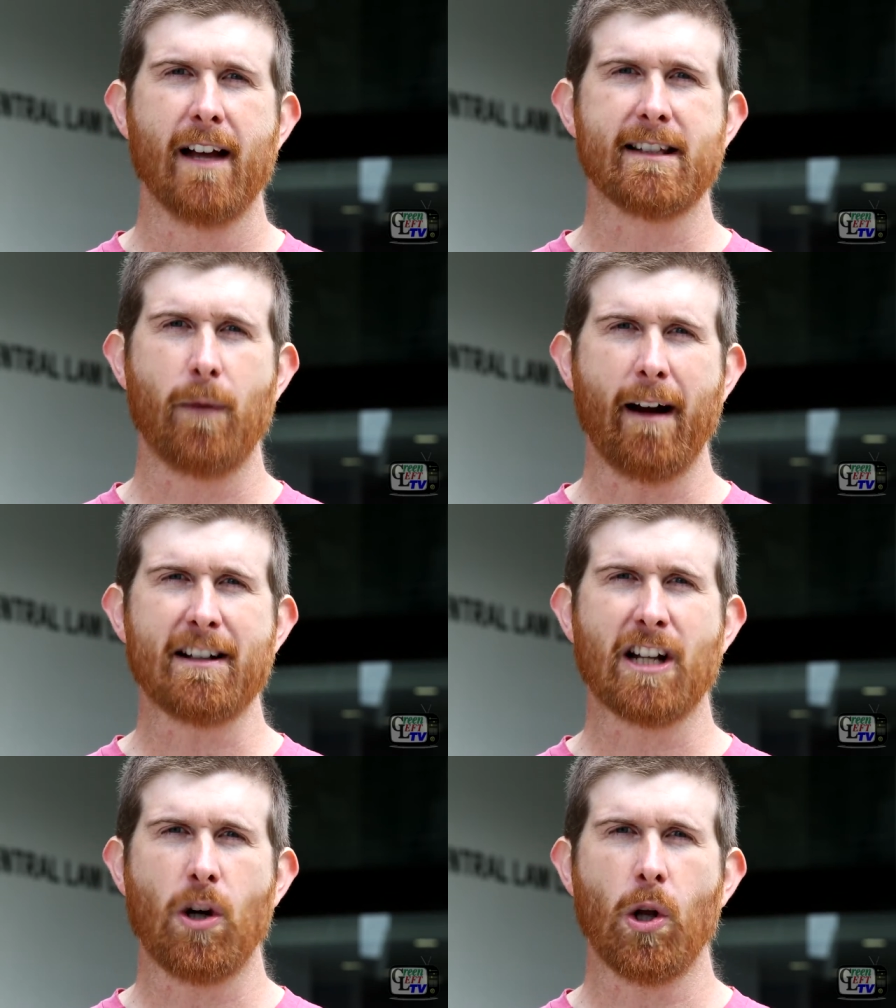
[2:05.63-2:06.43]
So we're
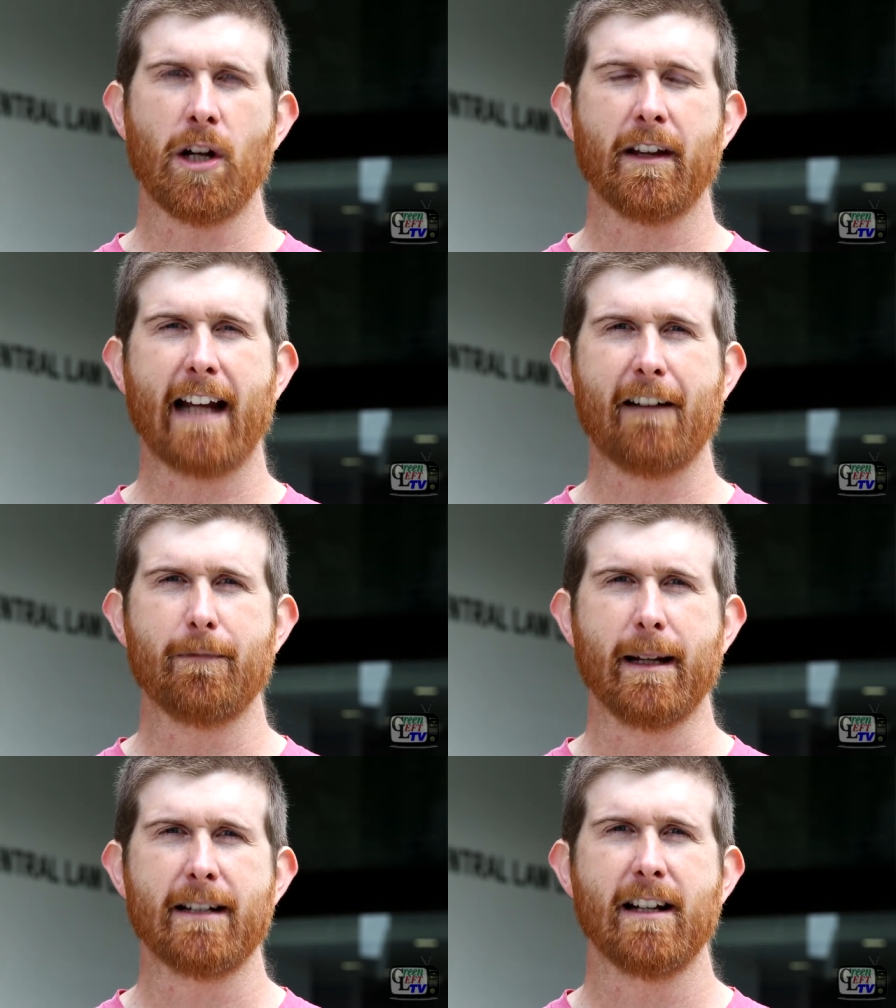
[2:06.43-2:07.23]
actually calling on the
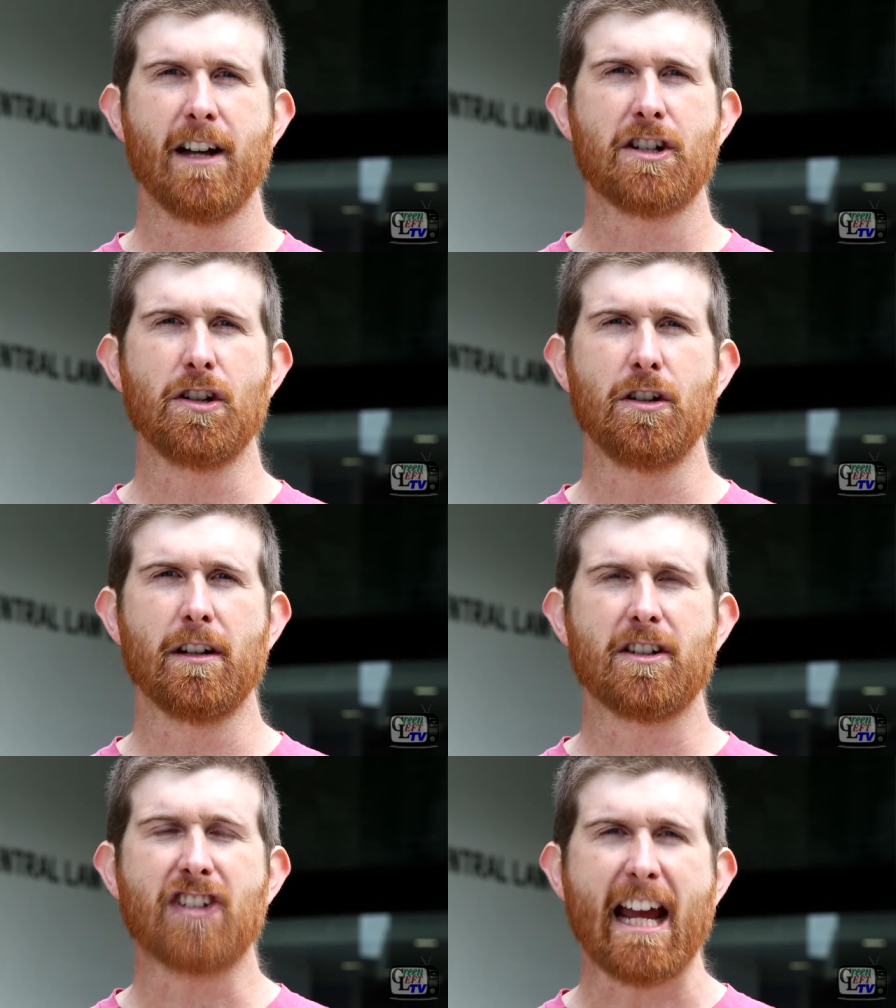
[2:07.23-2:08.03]
government
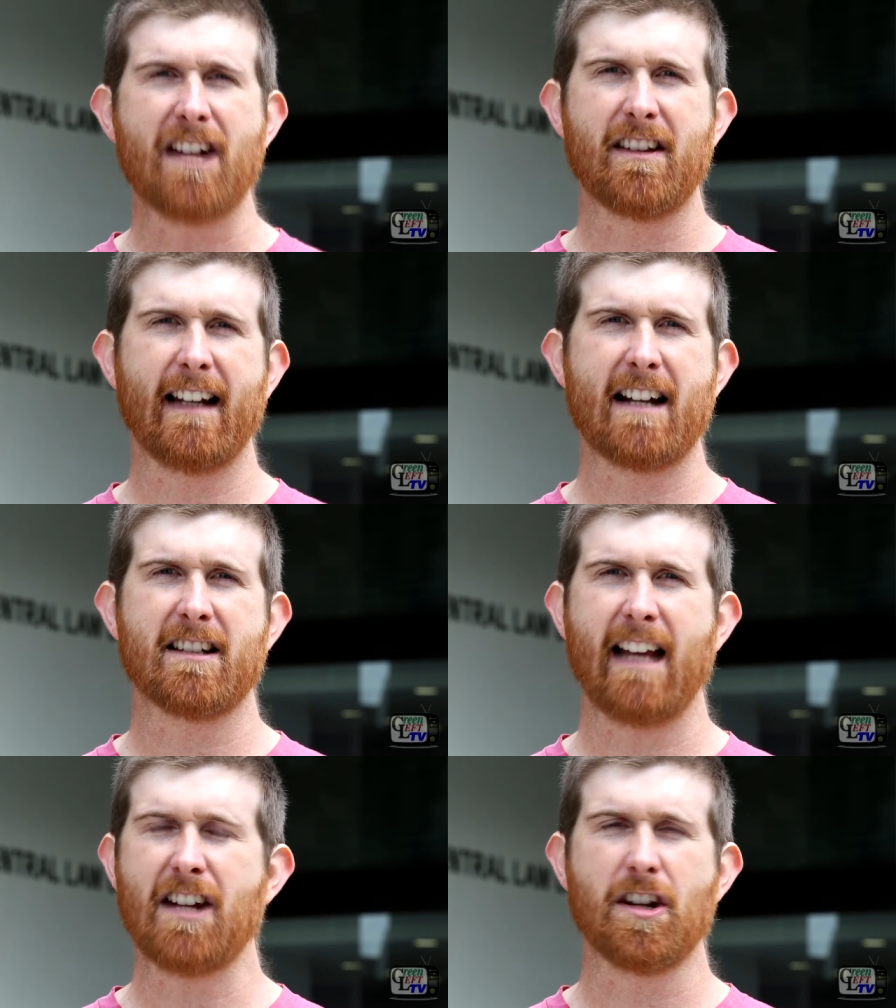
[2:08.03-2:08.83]
to change the
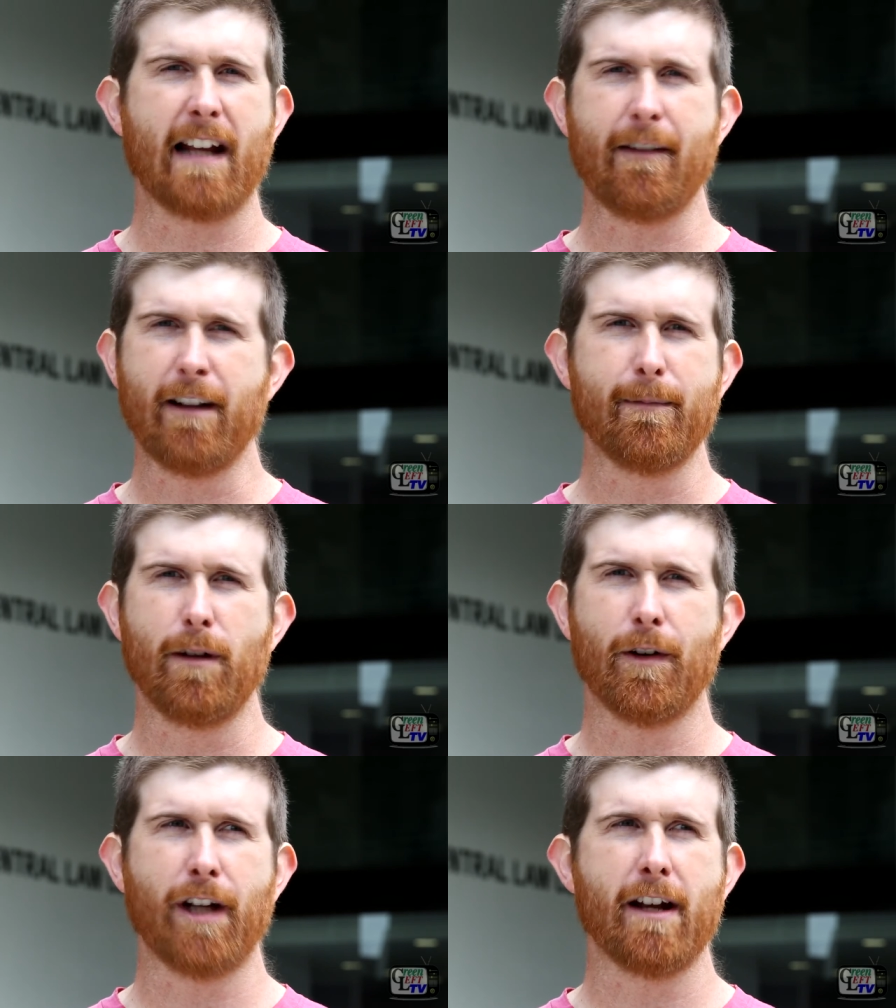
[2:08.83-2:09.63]
legislation, get rid of
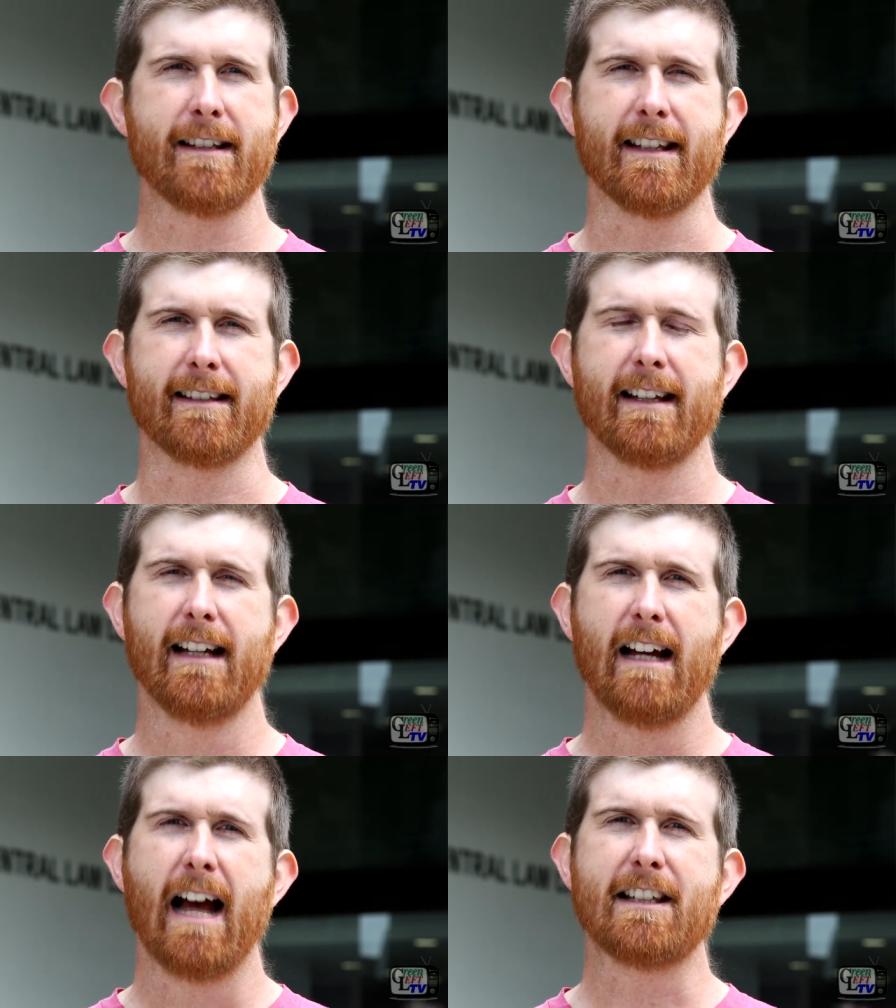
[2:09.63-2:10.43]
move-on notices.
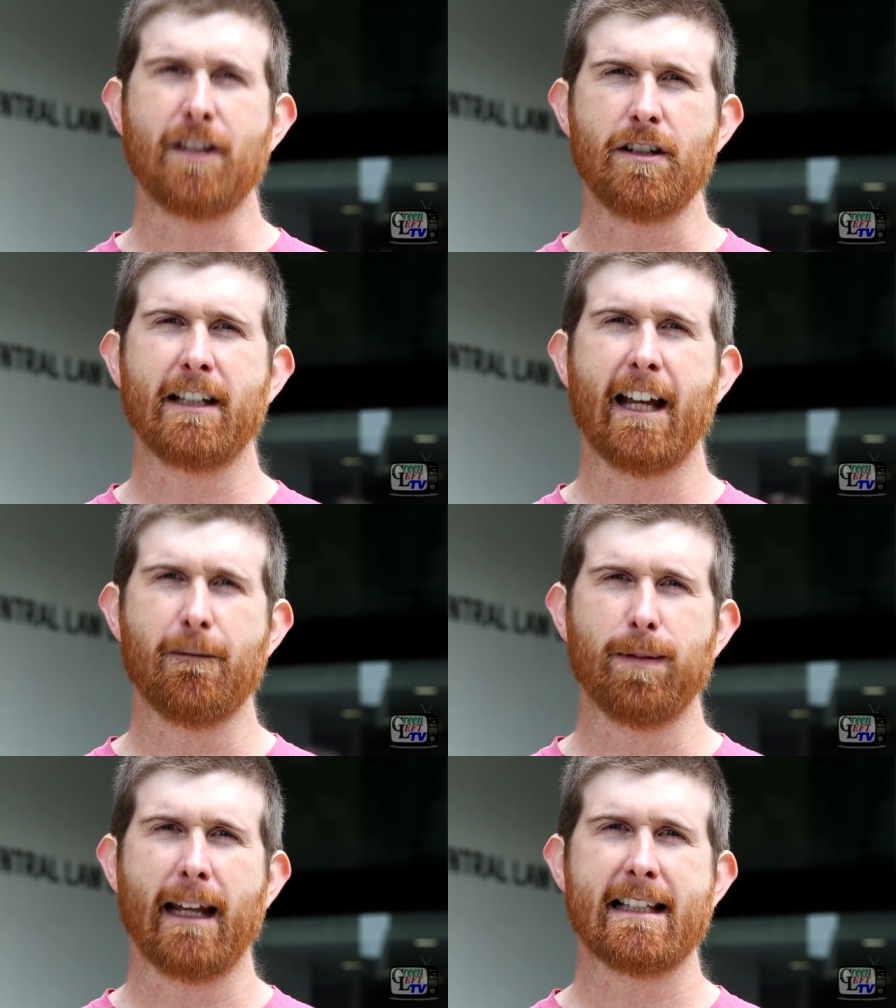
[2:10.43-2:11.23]
As soon as you
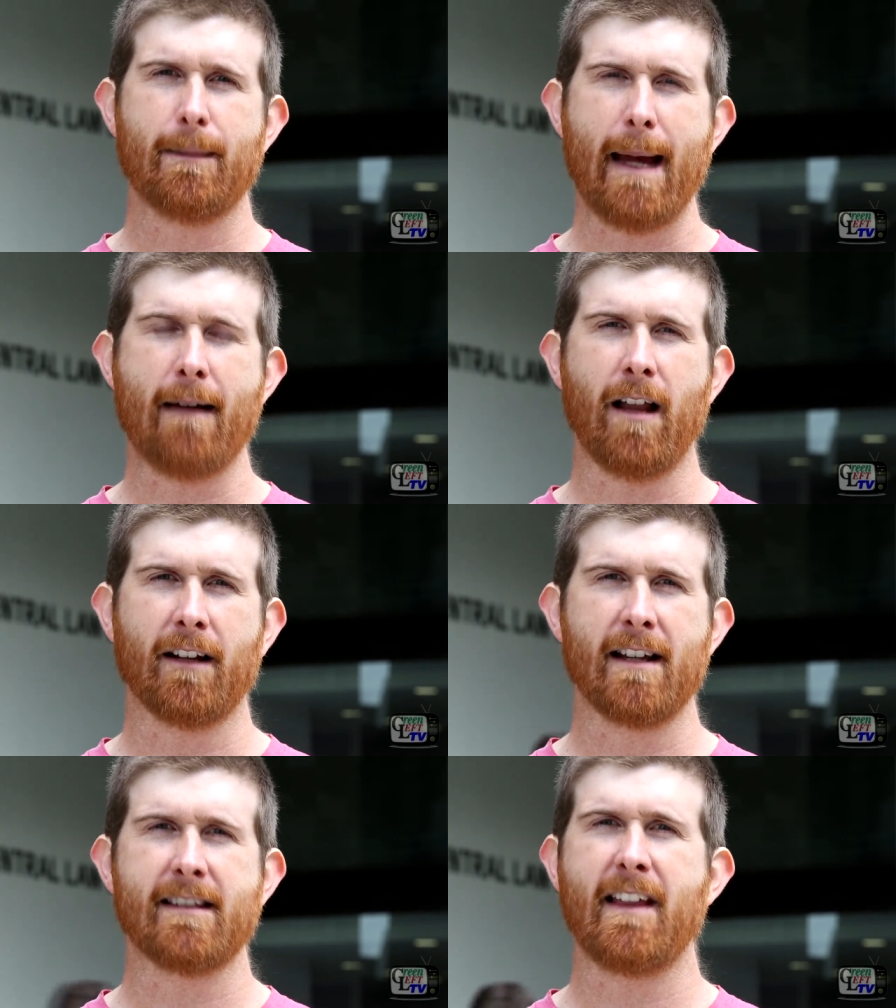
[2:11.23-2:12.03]
give police a power
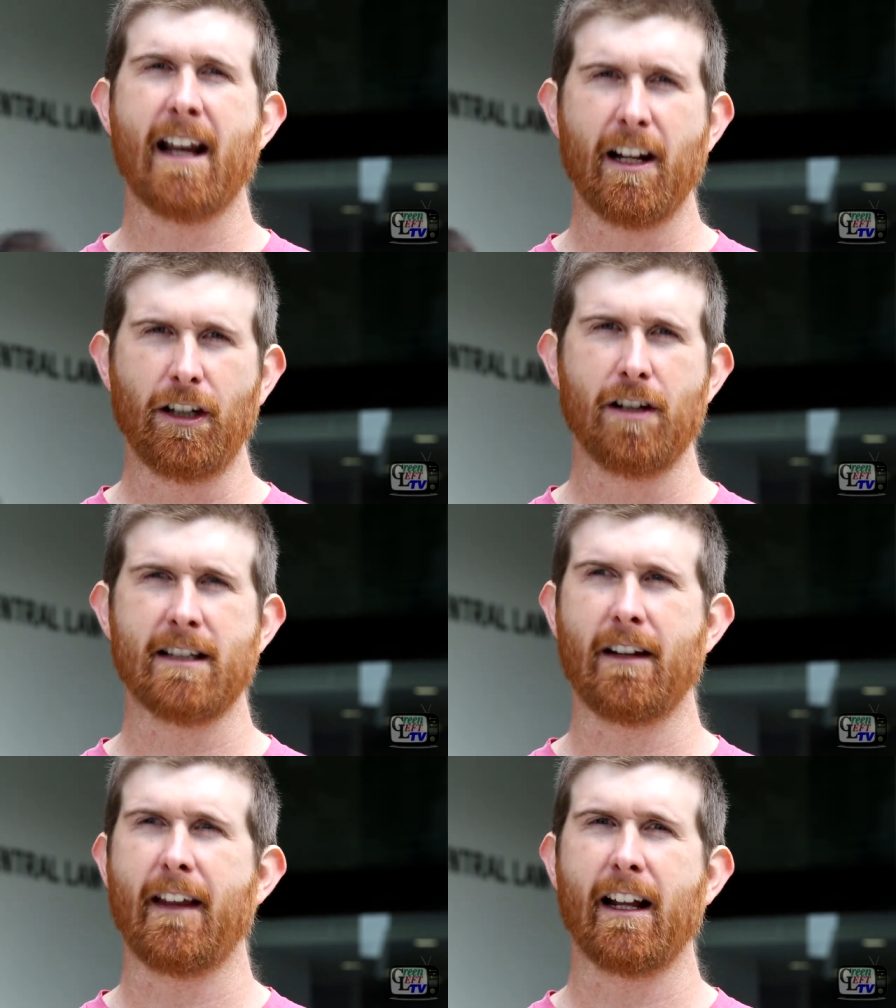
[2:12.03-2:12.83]
like this, they're going to use
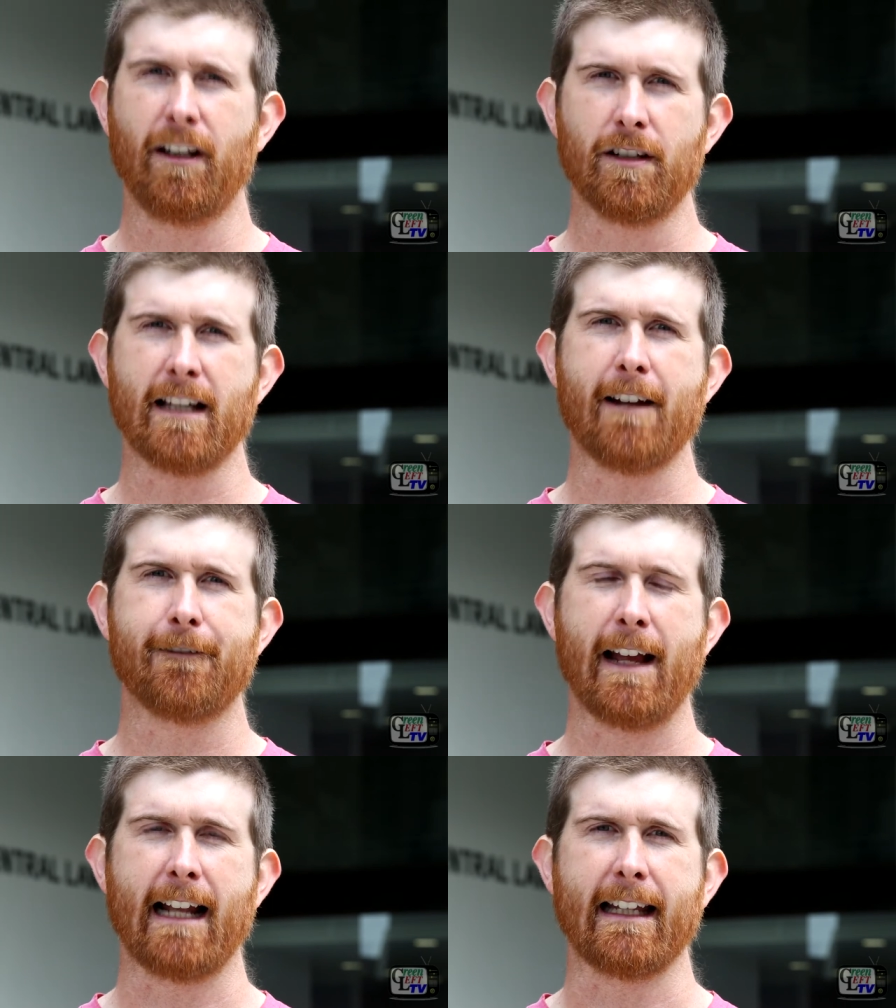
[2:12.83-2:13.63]
it, and they're going to use it
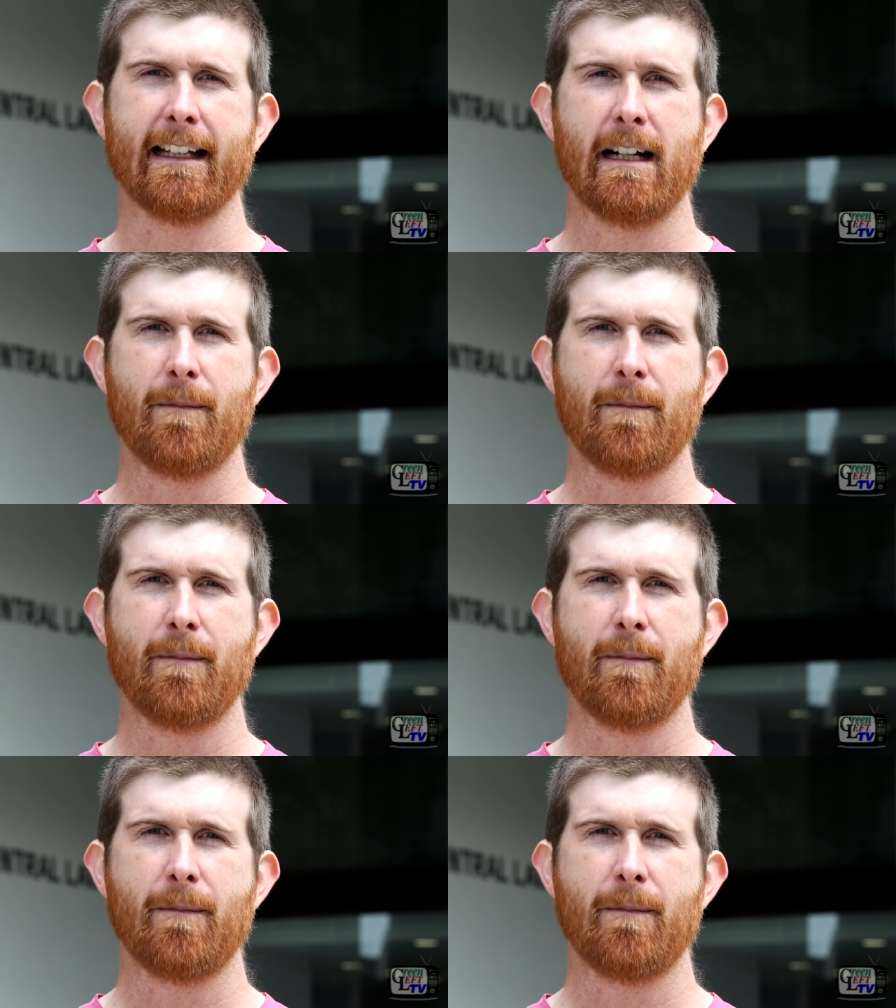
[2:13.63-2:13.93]
unfairly.